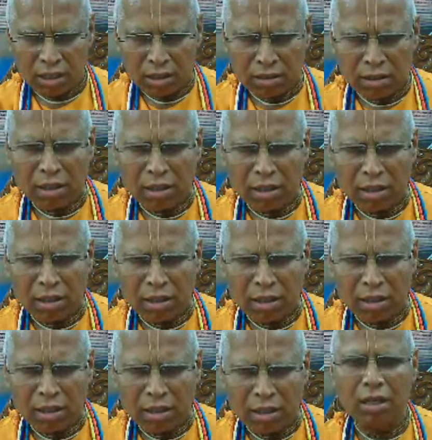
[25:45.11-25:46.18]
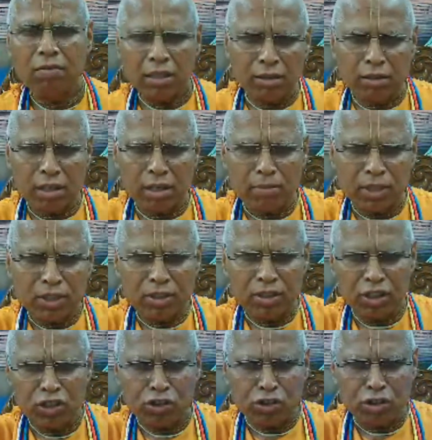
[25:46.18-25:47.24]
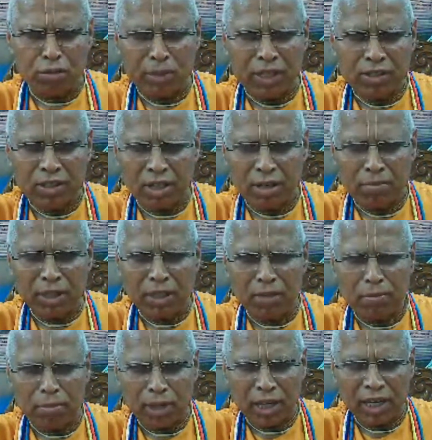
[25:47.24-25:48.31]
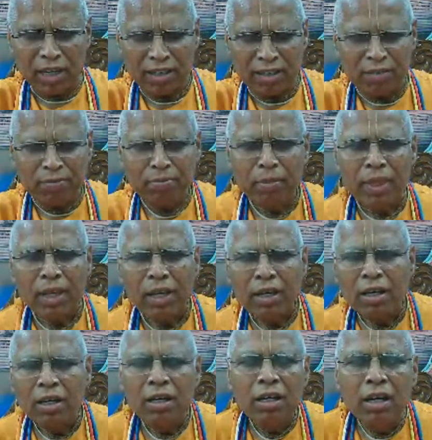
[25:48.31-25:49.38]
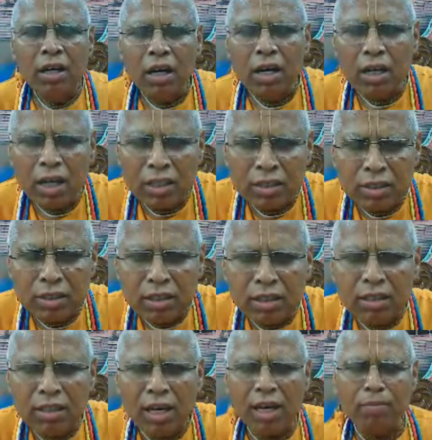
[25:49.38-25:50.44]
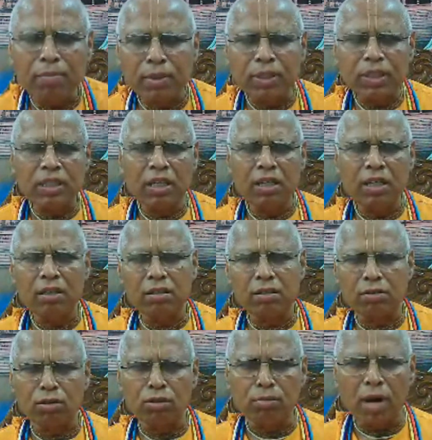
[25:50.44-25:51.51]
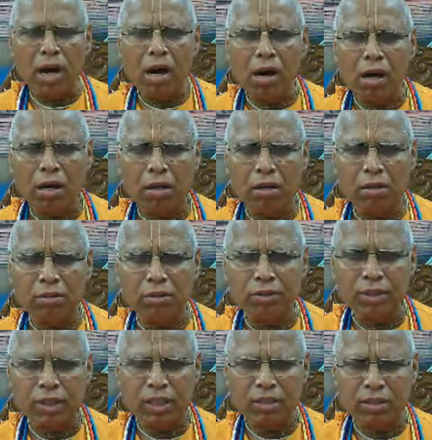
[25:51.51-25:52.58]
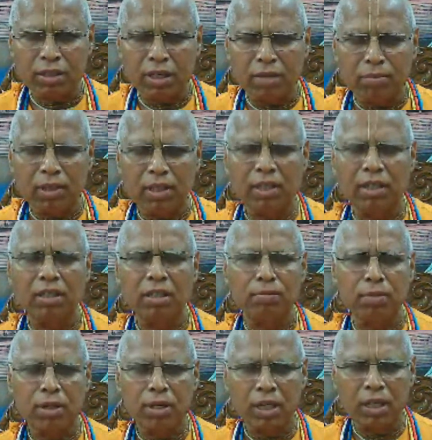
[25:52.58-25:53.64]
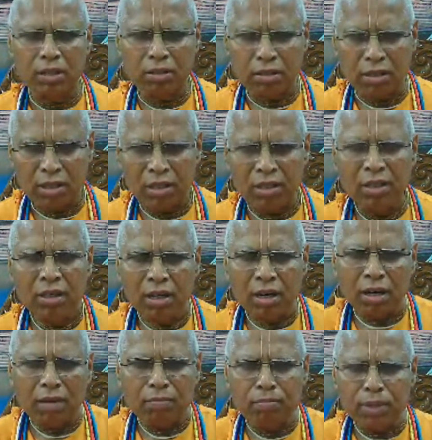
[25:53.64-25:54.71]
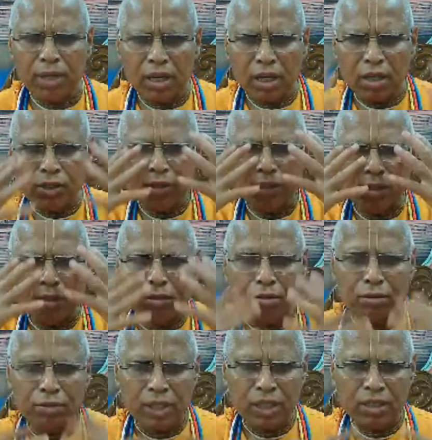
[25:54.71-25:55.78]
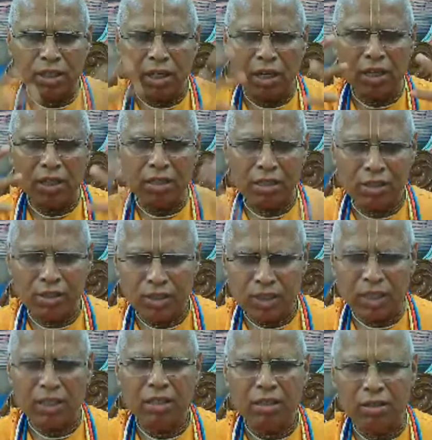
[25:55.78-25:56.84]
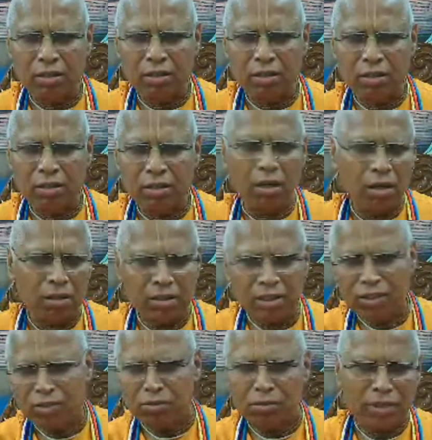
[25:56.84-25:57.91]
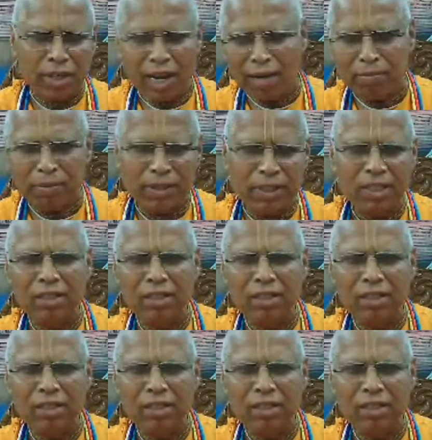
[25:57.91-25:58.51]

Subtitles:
Gita Vaditra, means instruments are being played. And as this happens, then romancha, trembling in the body, kampa, ashru, the tears, and all this would happen.